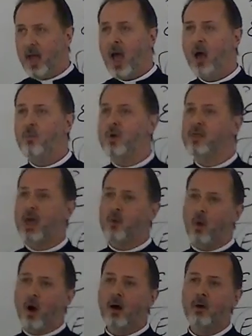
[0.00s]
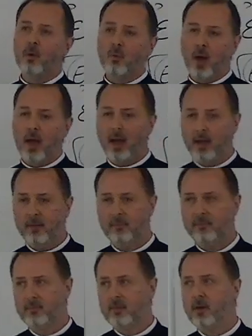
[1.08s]
And when they walk away,
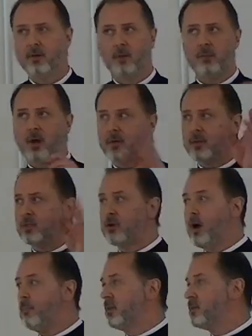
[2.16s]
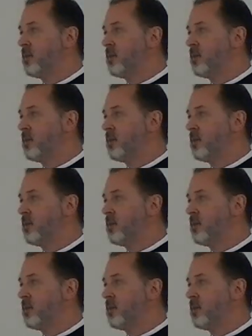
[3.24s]
no, they're blowing the trumpets.